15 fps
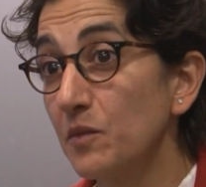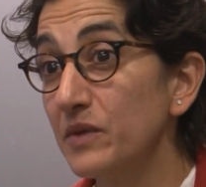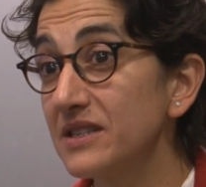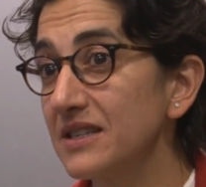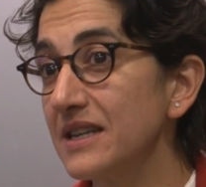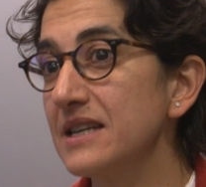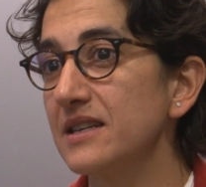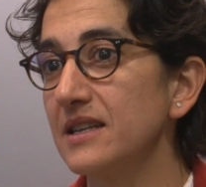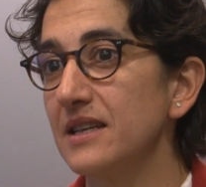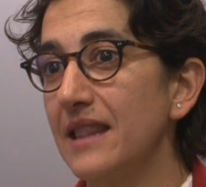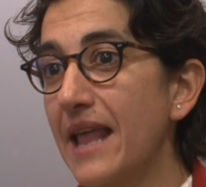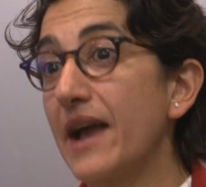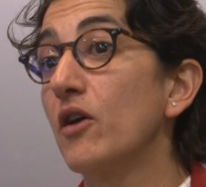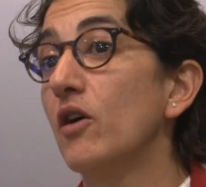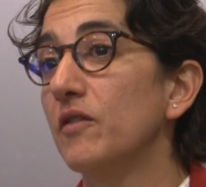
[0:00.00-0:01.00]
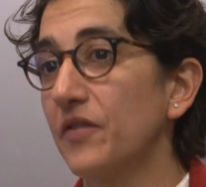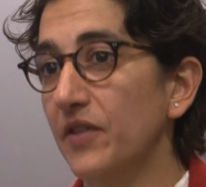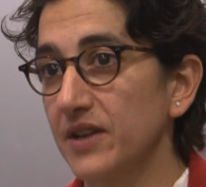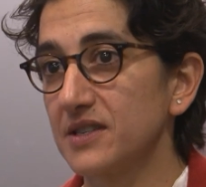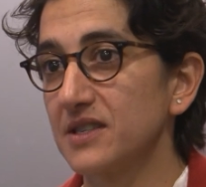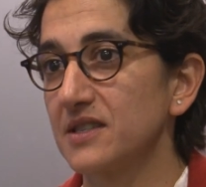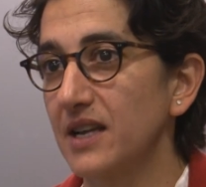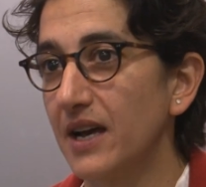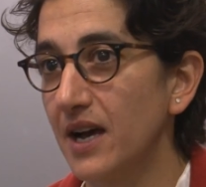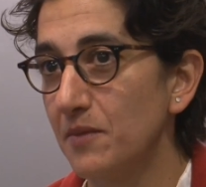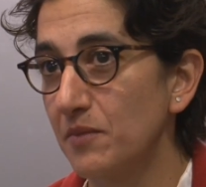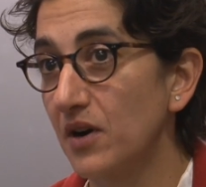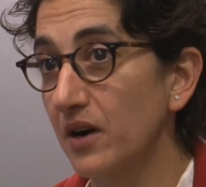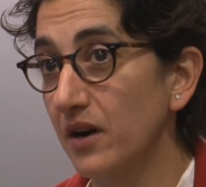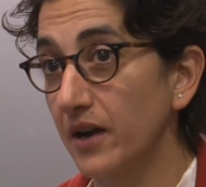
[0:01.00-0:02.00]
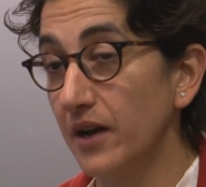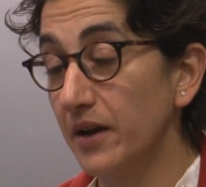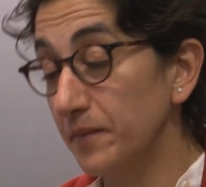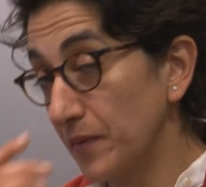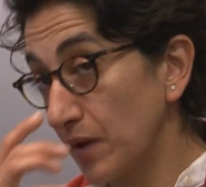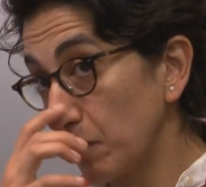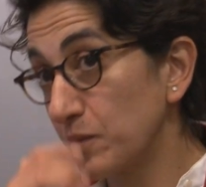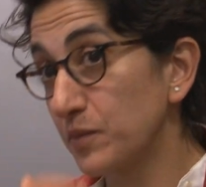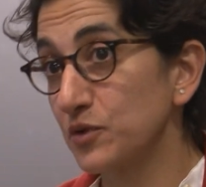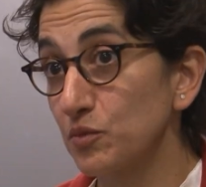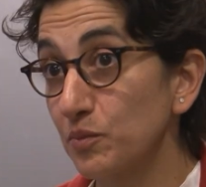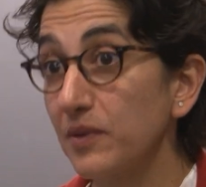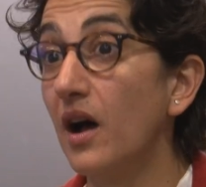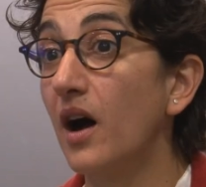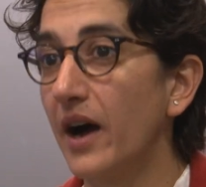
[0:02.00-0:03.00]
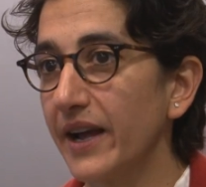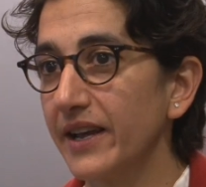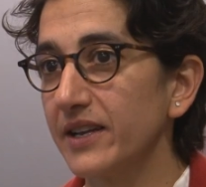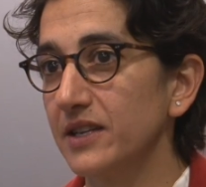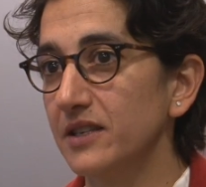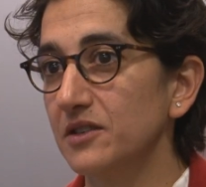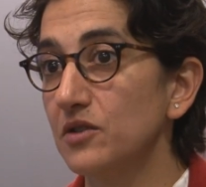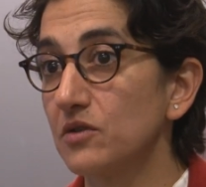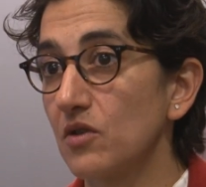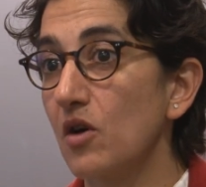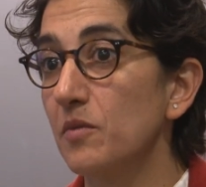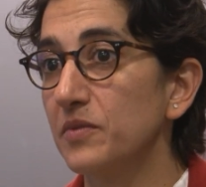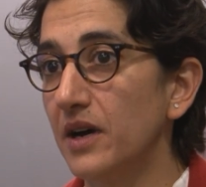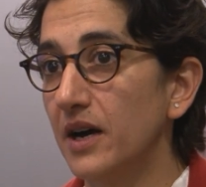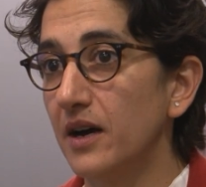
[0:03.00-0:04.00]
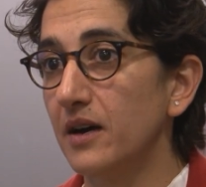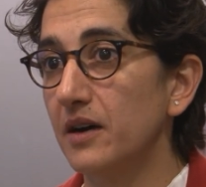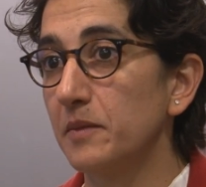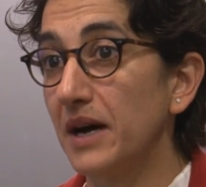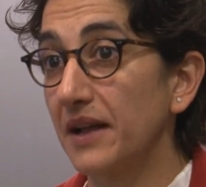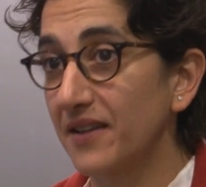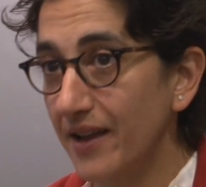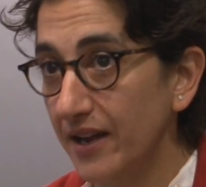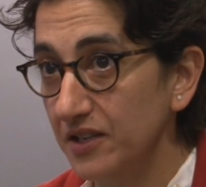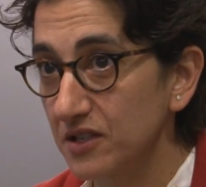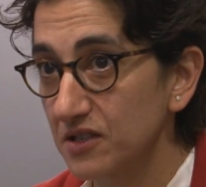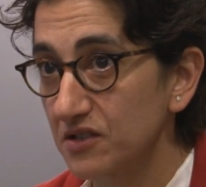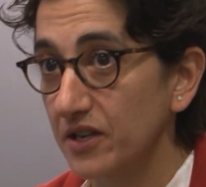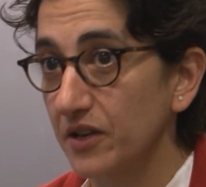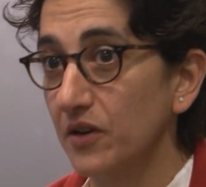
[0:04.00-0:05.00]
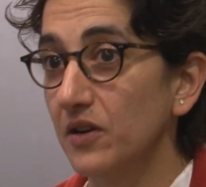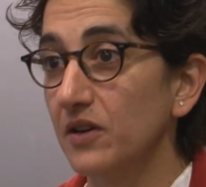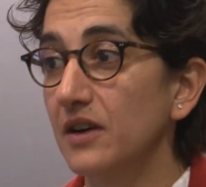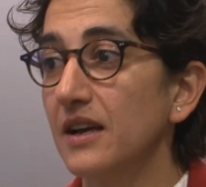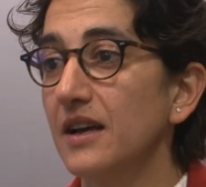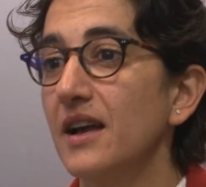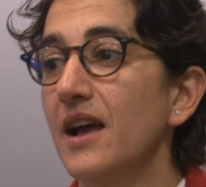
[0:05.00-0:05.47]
We've seen the lack of this the supply in Europe about 10 years ago.